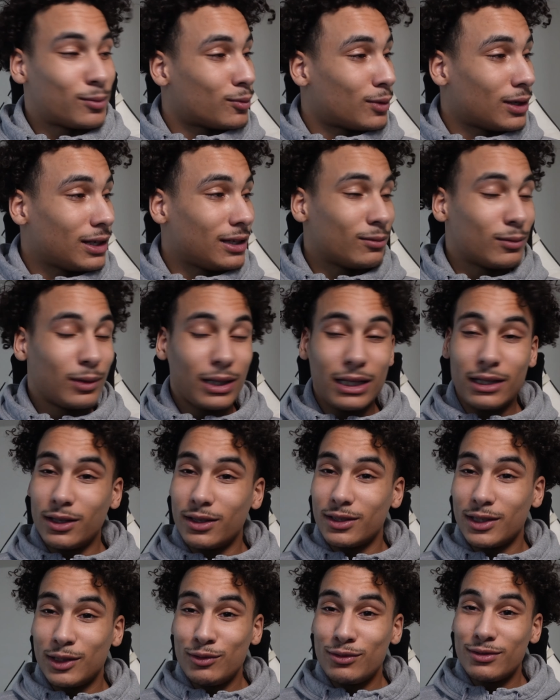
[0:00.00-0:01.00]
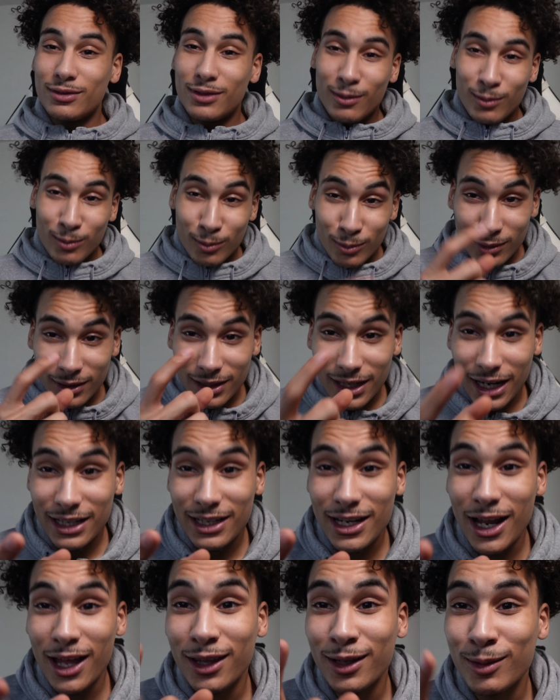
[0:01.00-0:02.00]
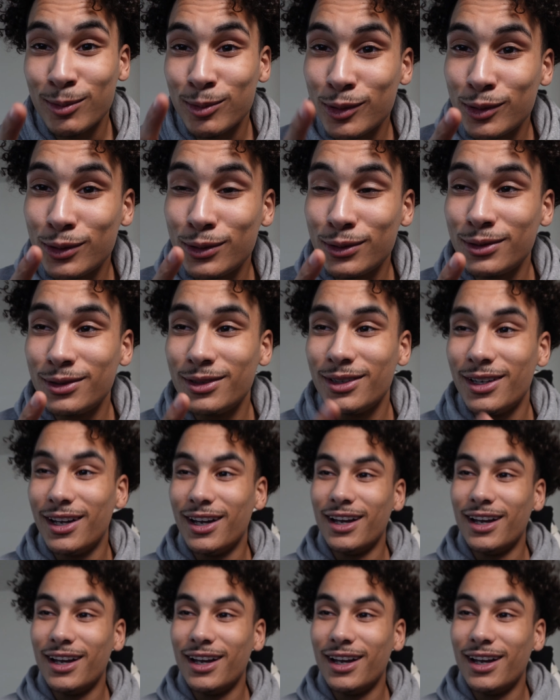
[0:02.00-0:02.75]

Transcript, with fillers: We we you another rule